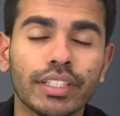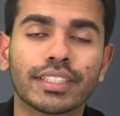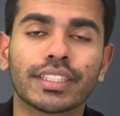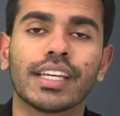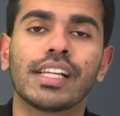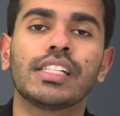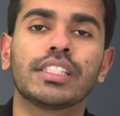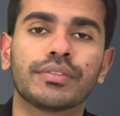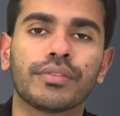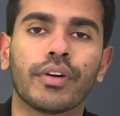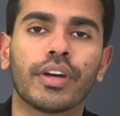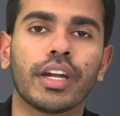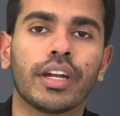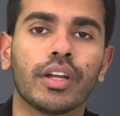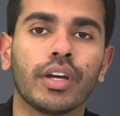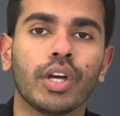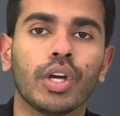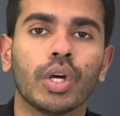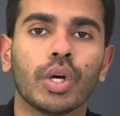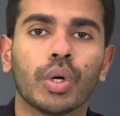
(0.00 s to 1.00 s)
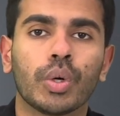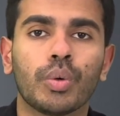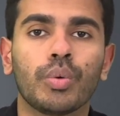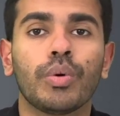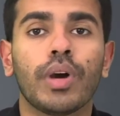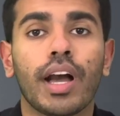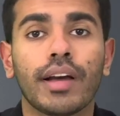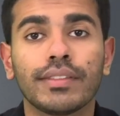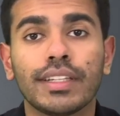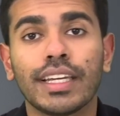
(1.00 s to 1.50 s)
the skills for it,
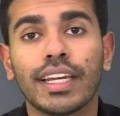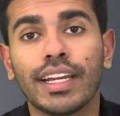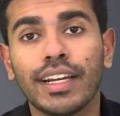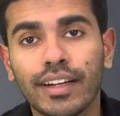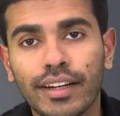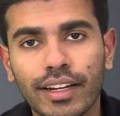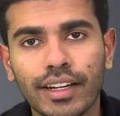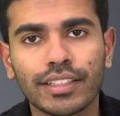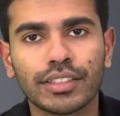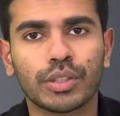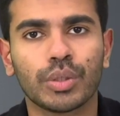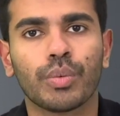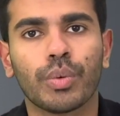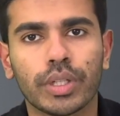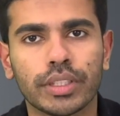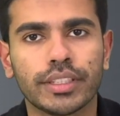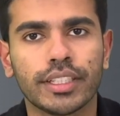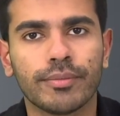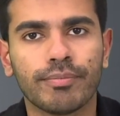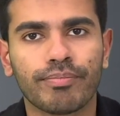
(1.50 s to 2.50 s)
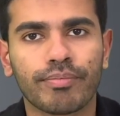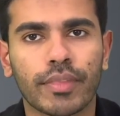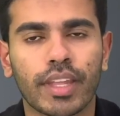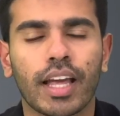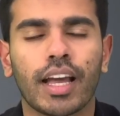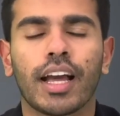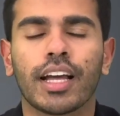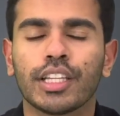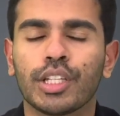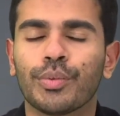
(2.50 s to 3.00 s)
who have the interest towards it.
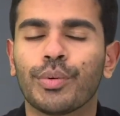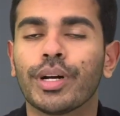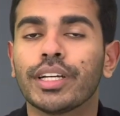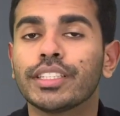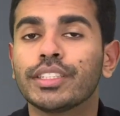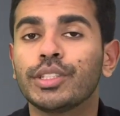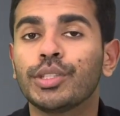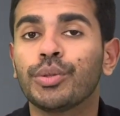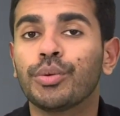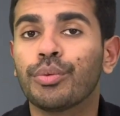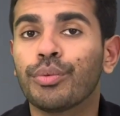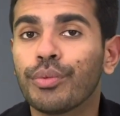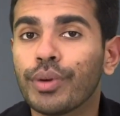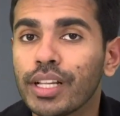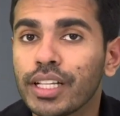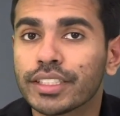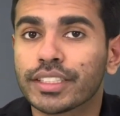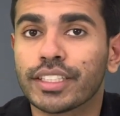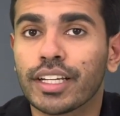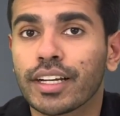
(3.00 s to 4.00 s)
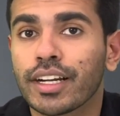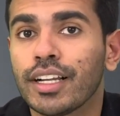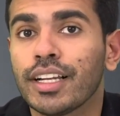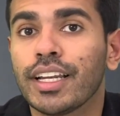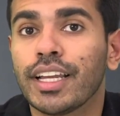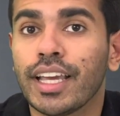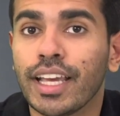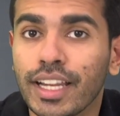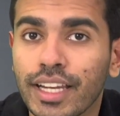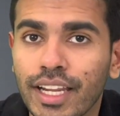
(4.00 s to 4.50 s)
Otherwise, you will
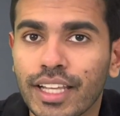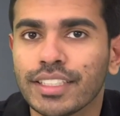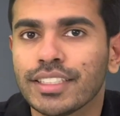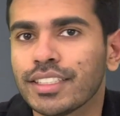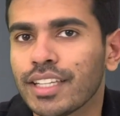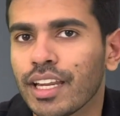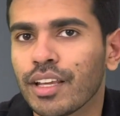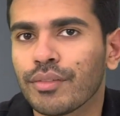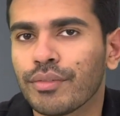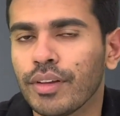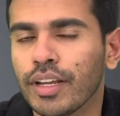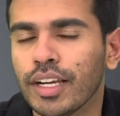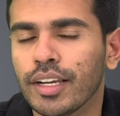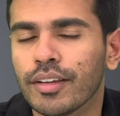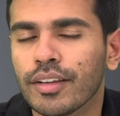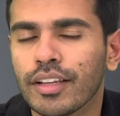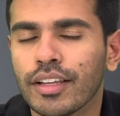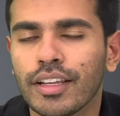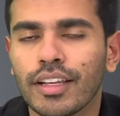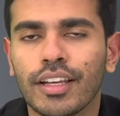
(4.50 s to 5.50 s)
struggle in an engineering field.